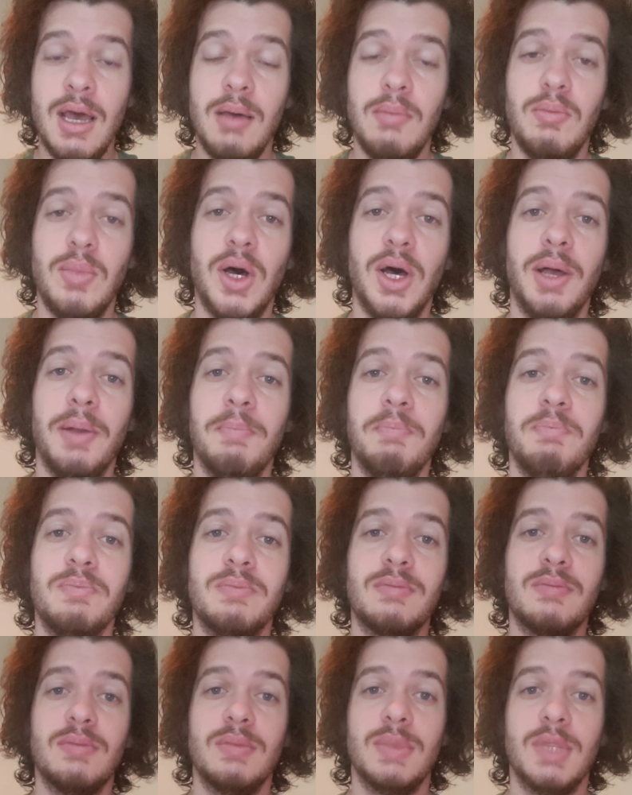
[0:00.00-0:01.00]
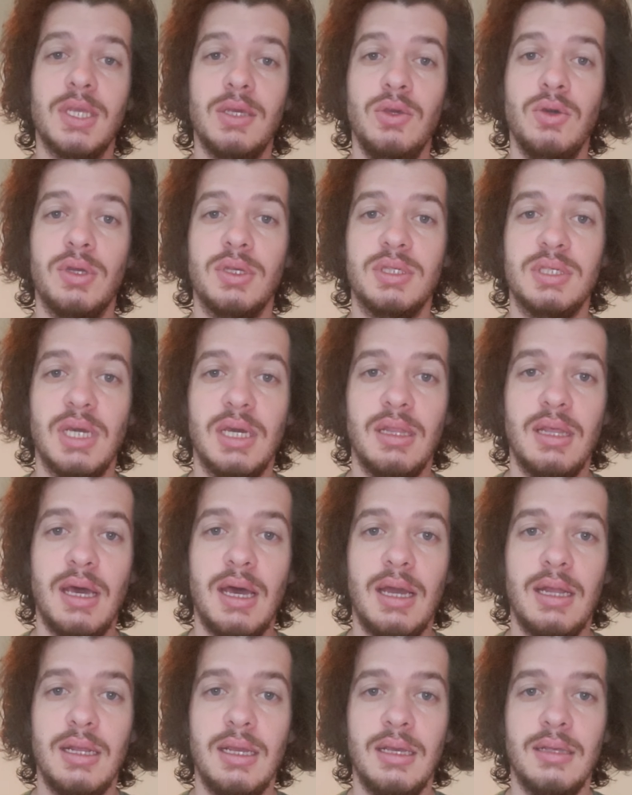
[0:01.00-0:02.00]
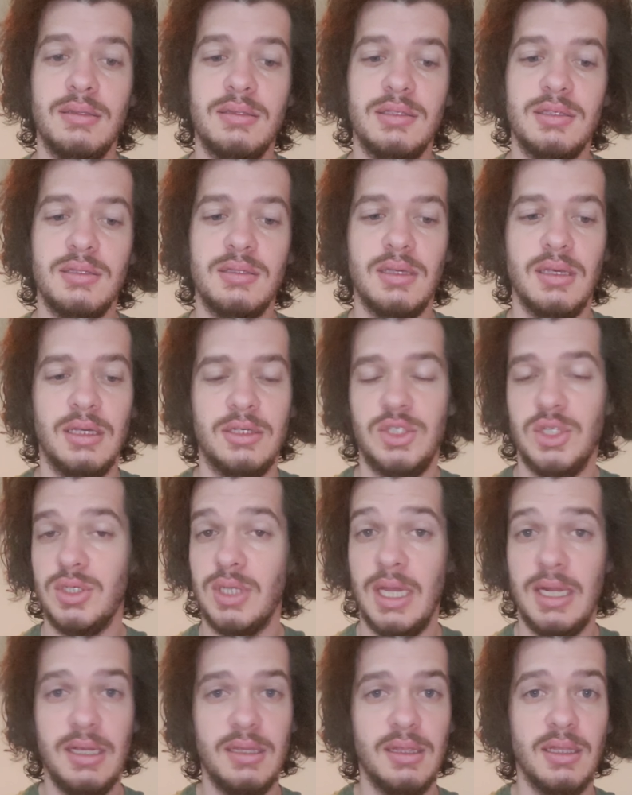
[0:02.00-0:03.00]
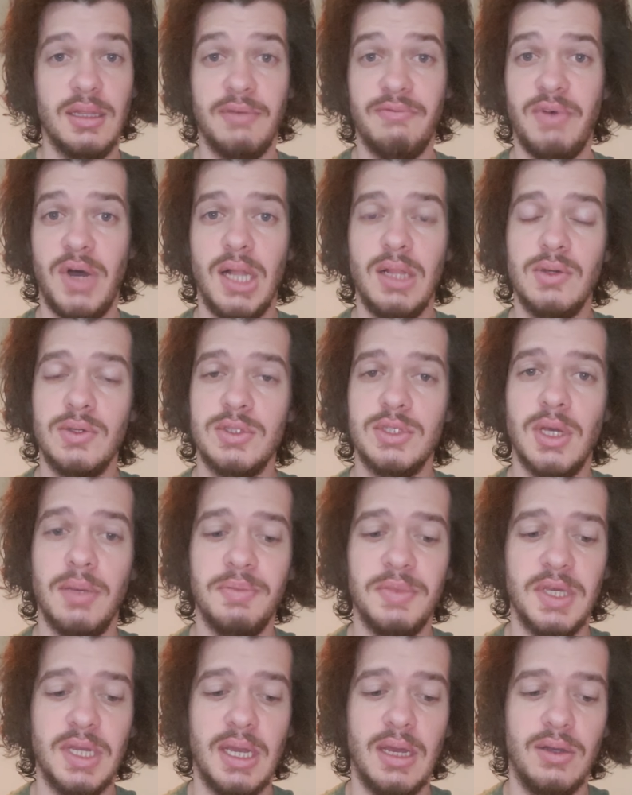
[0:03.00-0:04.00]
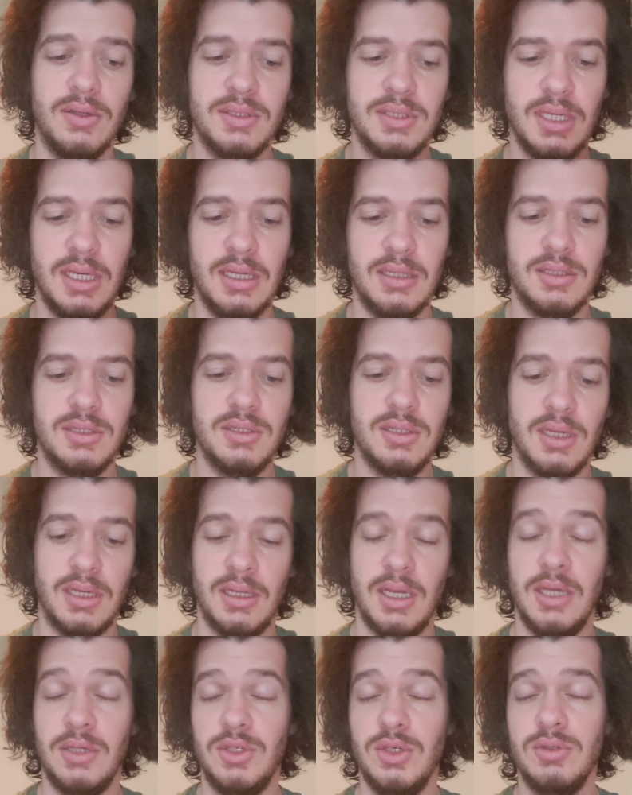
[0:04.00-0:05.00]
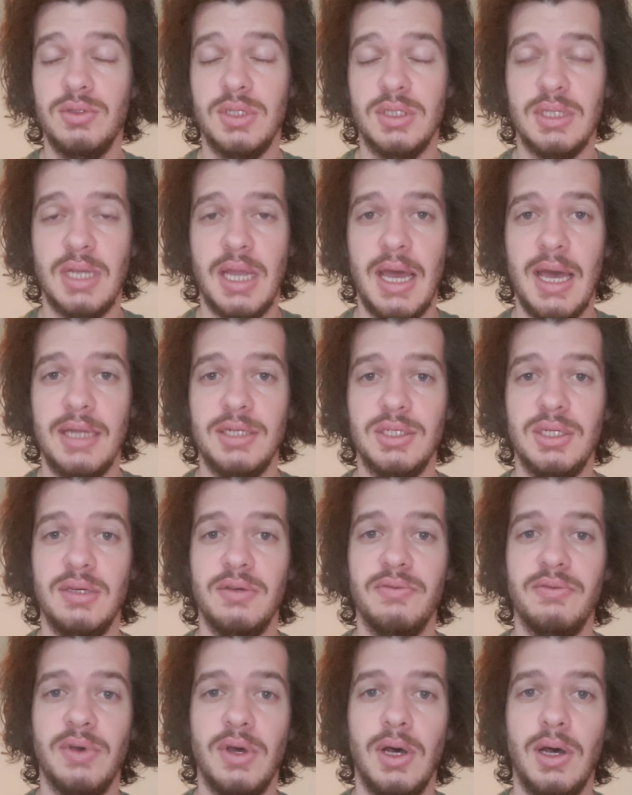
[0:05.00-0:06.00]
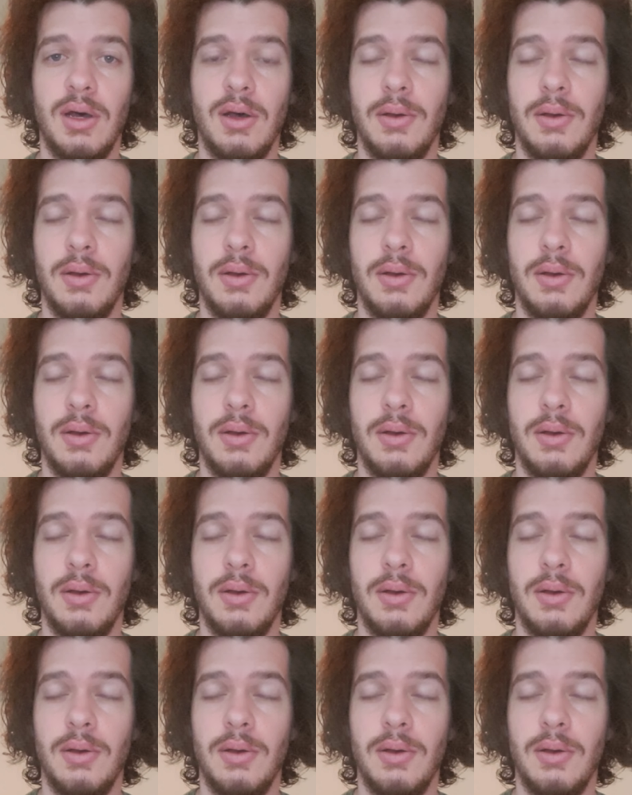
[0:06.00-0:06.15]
But you could say that it's just anything that follows something else. It's used as an adjective.